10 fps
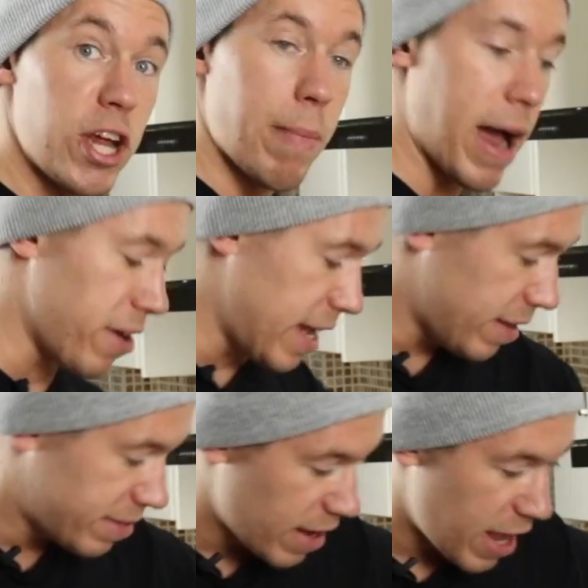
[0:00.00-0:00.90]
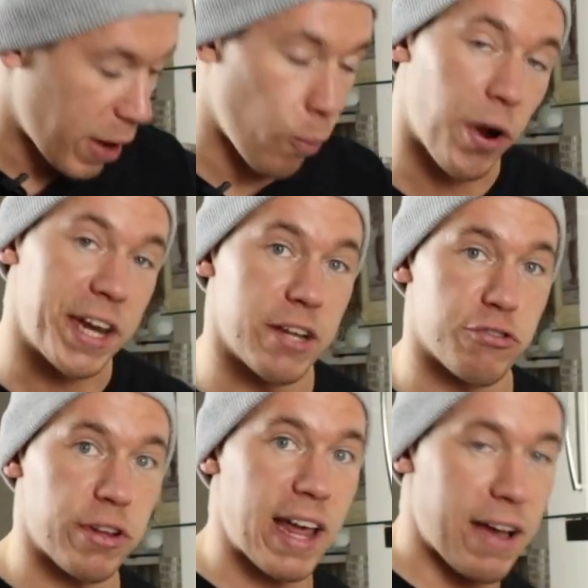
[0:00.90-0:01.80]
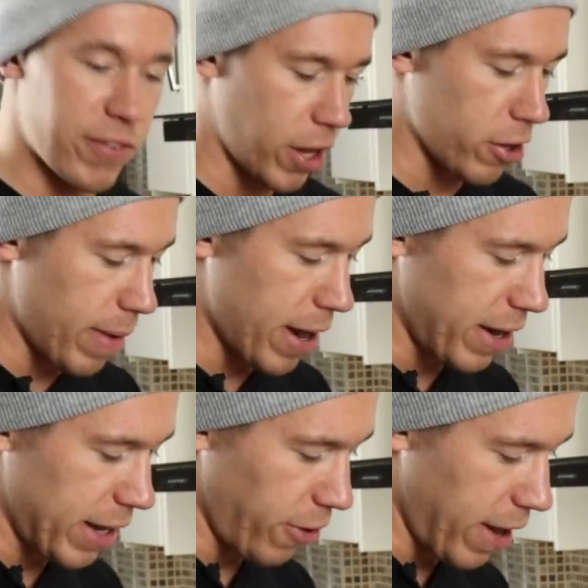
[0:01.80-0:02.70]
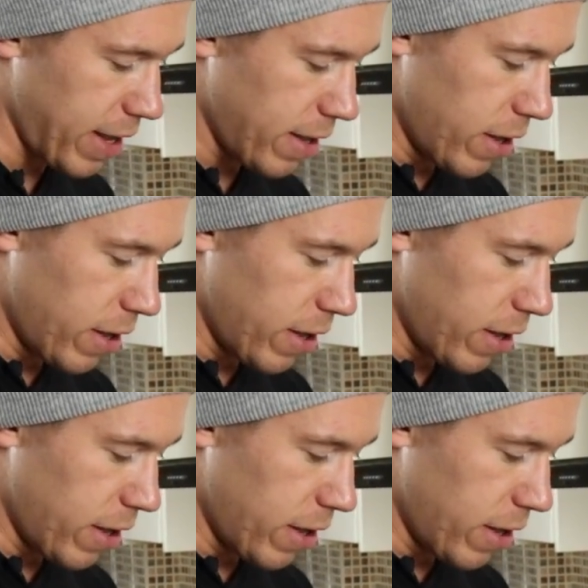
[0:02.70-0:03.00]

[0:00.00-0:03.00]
of your marinades, and one here is going to have your other marinade, all right?